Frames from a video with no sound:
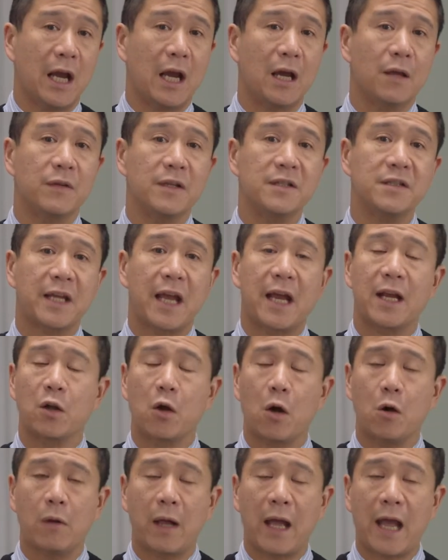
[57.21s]
and this can
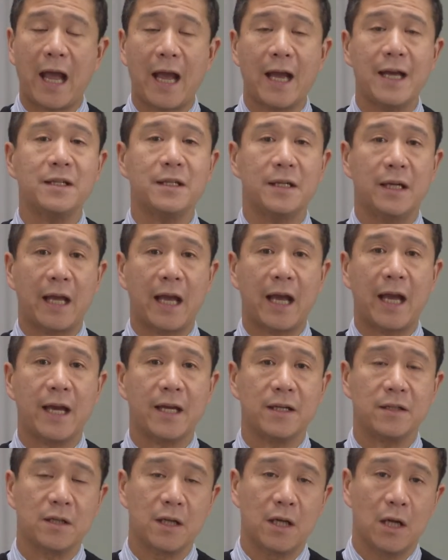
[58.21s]
go hand in
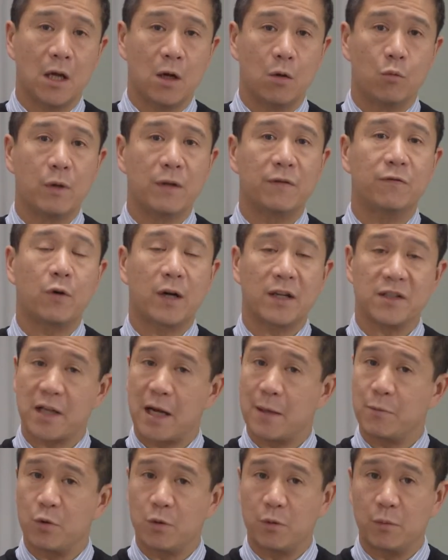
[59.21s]
hand with, for
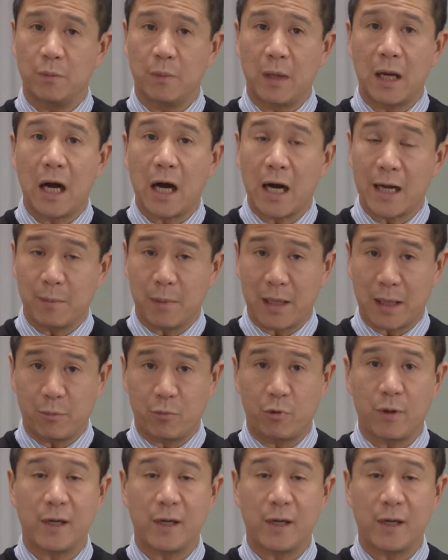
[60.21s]
example, high blood